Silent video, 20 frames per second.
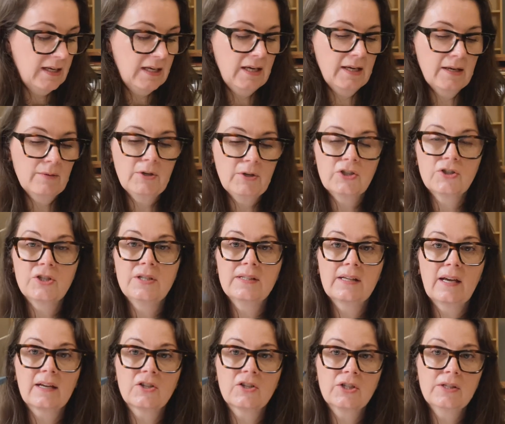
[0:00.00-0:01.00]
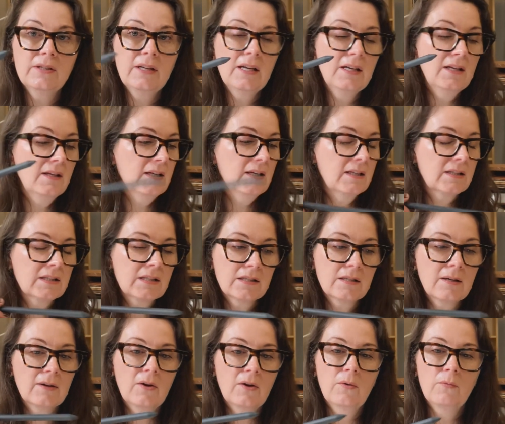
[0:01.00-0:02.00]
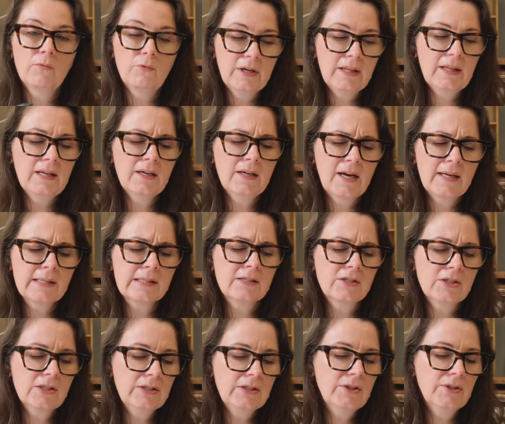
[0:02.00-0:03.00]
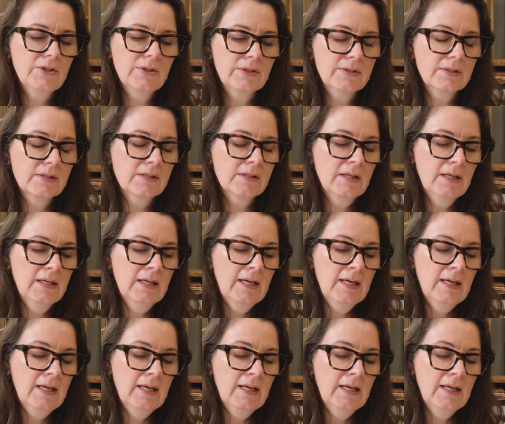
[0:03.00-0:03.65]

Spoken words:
here, which is it's really nice to use.